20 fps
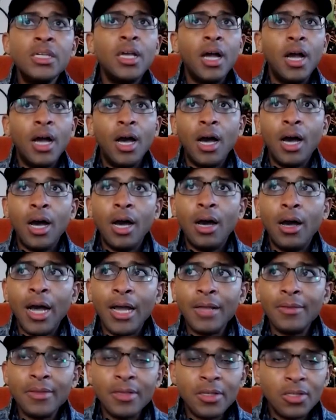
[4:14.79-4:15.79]
I
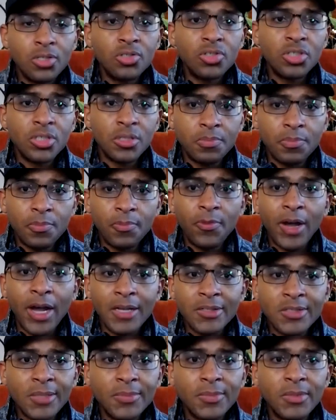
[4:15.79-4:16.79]
think you should find
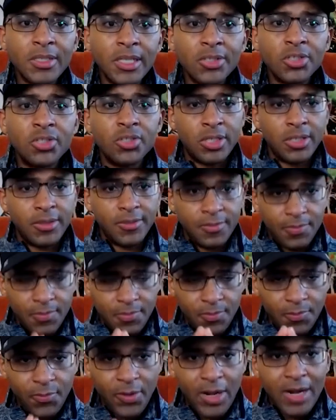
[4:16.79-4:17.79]
something that you can
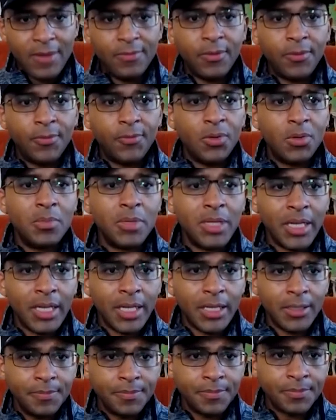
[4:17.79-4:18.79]
find fulfillment
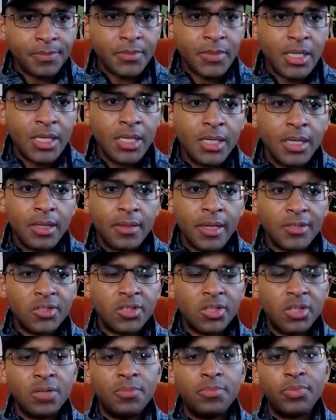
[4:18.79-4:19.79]
in that's
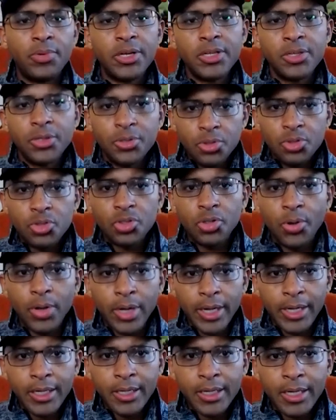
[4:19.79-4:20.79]
going to bring you
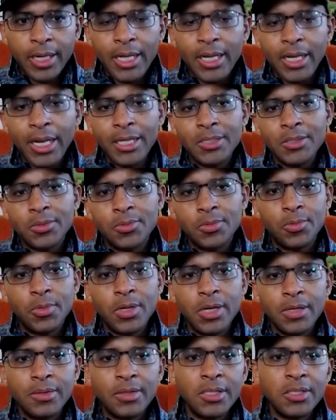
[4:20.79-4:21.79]
joy. And that's one
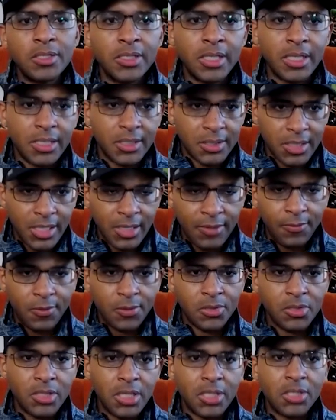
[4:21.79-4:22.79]
of the things, like I say, the
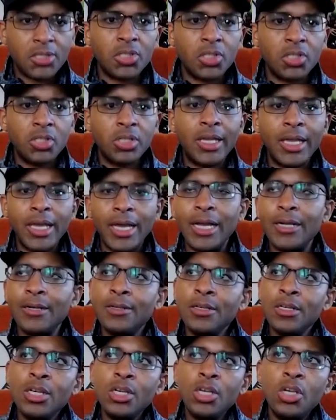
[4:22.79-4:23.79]
first thing is to look at
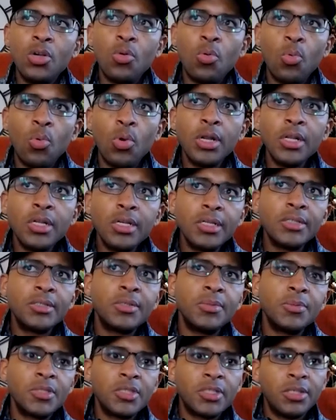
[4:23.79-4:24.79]
what are some
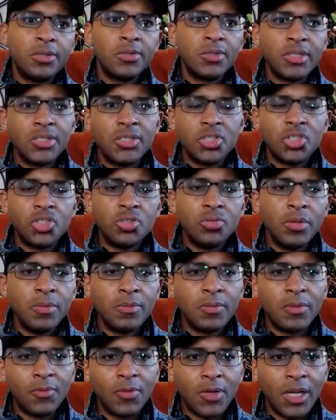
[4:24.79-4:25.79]
skill sets that you have
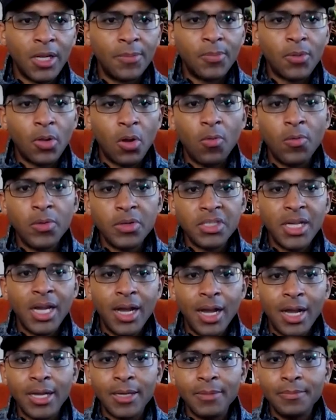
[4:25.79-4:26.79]
developed over
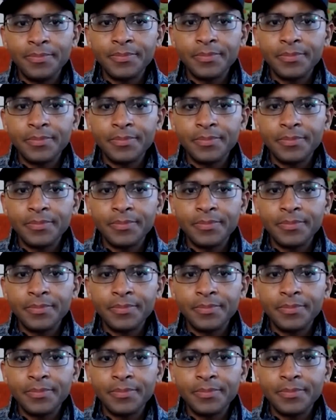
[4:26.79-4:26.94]
time